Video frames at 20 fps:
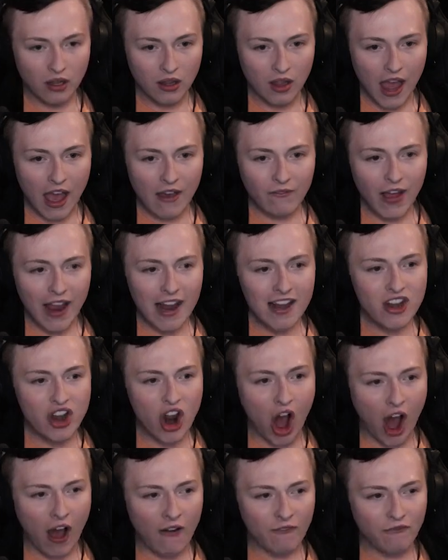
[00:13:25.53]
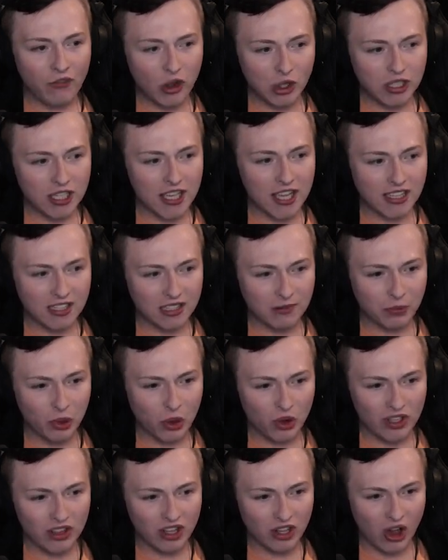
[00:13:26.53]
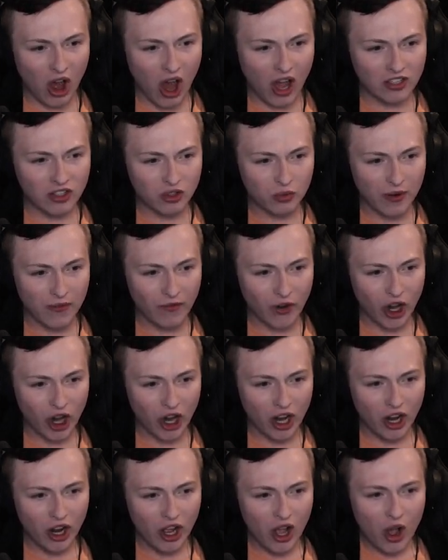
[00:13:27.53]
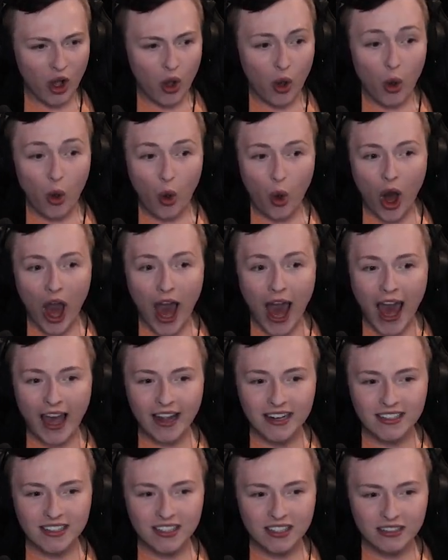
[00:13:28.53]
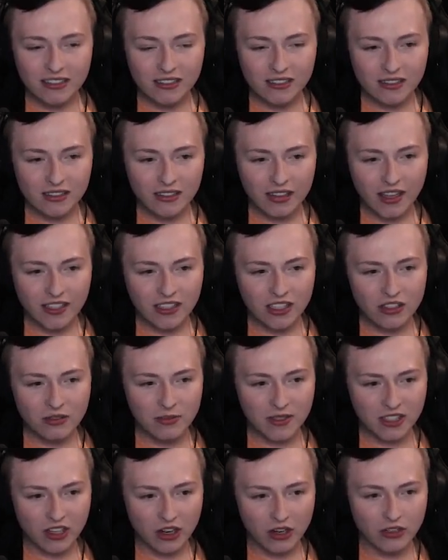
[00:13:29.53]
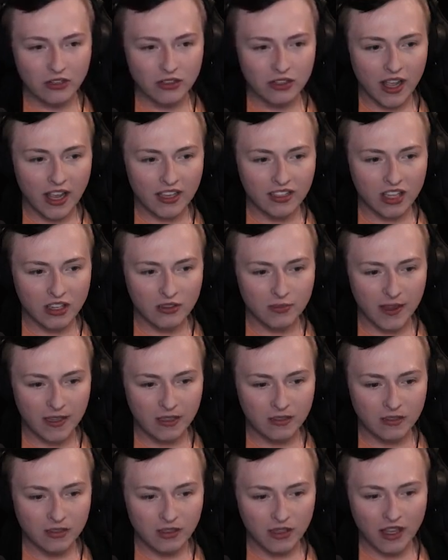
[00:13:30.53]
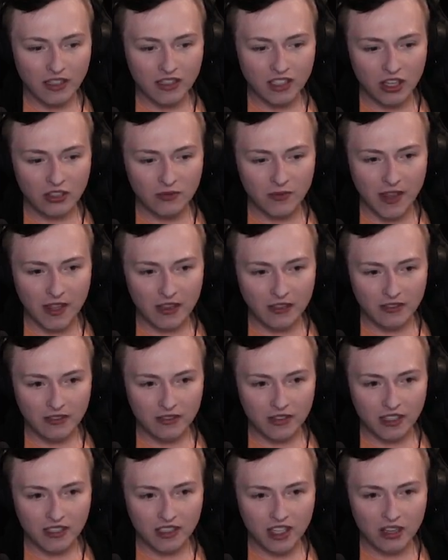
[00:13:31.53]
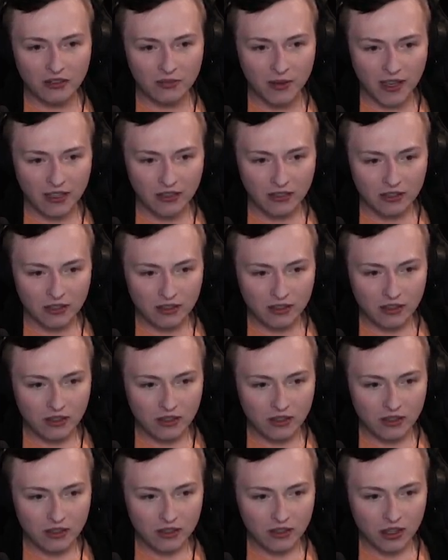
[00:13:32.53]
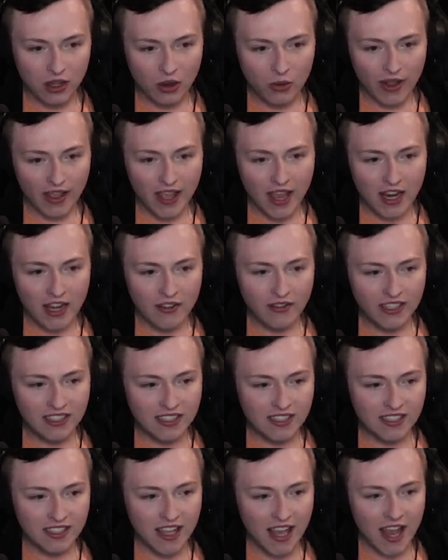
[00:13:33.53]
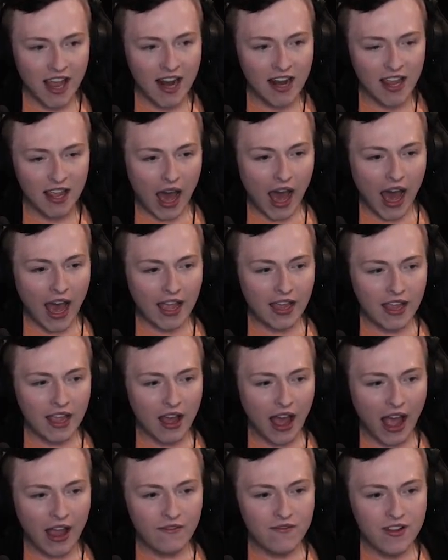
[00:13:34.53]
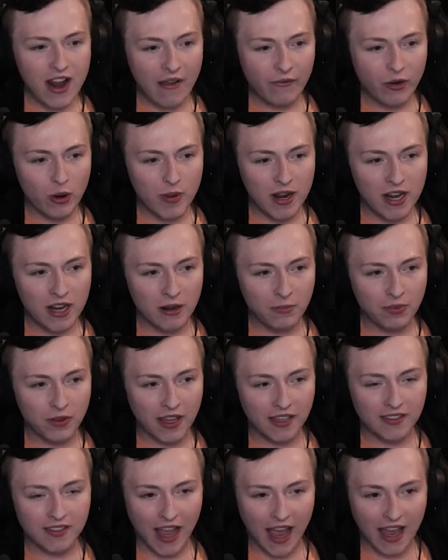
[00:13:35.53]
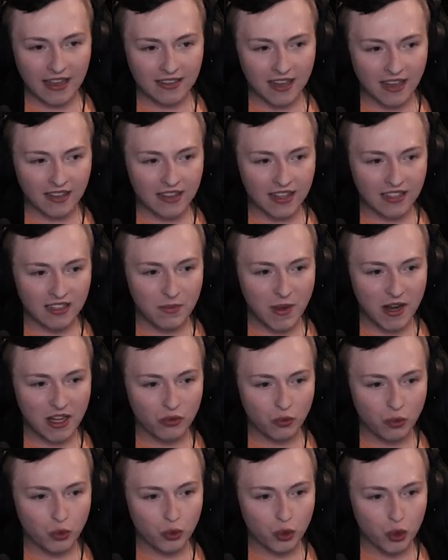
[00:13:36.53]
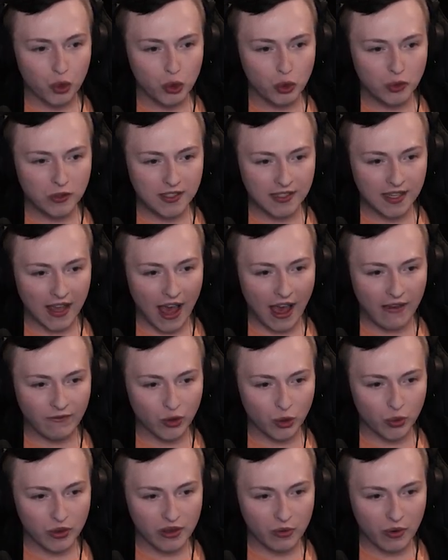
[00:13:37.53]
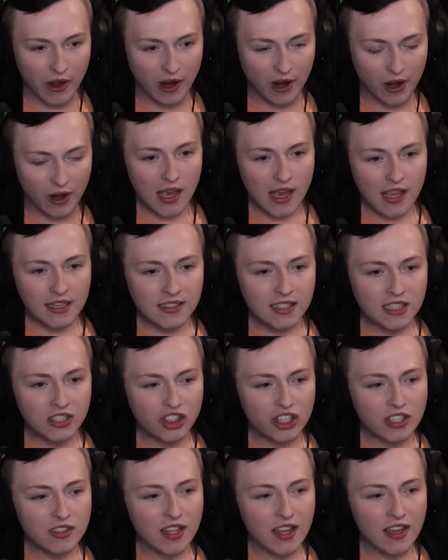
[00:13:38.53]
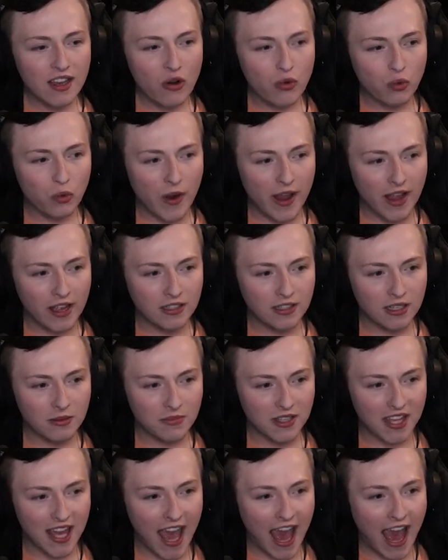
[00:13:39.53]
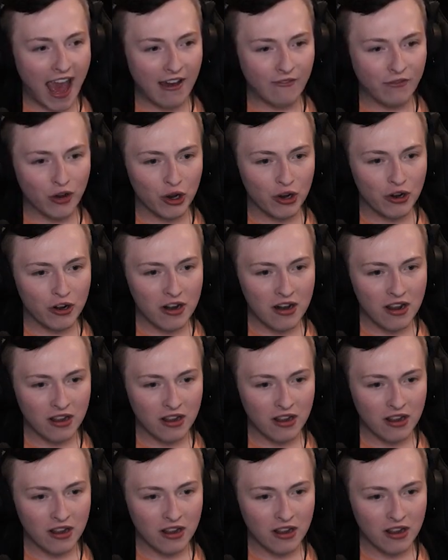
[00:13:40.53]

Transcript: Have I not fully explored the Lost River? What? Excuse me, sir. Excuse me. Excuse me. Excuse me. Oh, I can't even scan it. I've never been in a place that has like this many roots everywhere. Is this just like a random cavern?